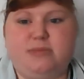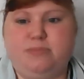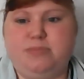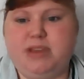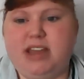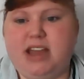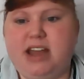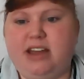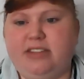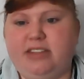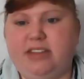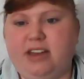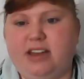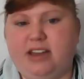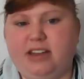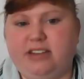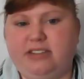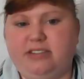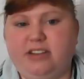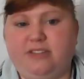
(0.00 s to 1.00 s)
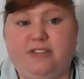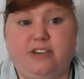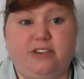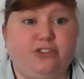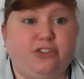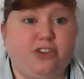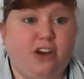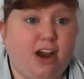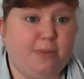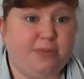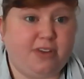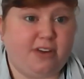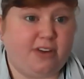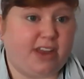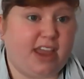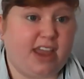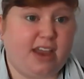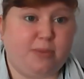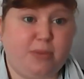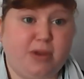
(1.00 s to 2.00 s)
be at the different shops
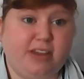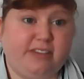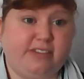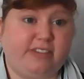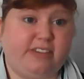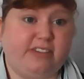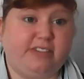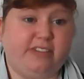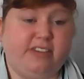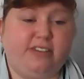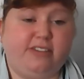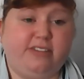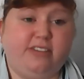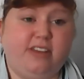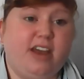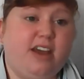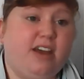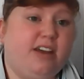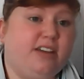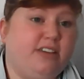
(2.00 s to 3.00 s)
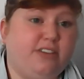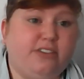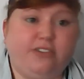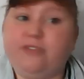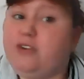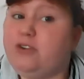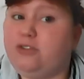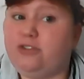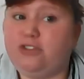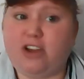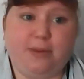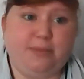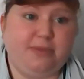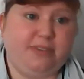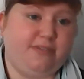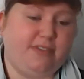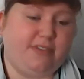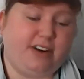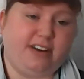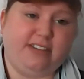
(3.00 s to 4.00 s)
on campus, because there's food
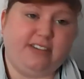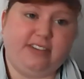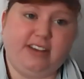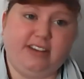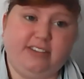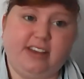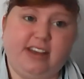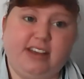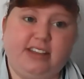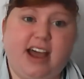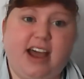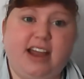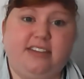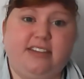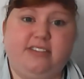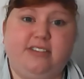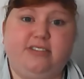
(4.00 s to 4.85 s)
shops and various things like that.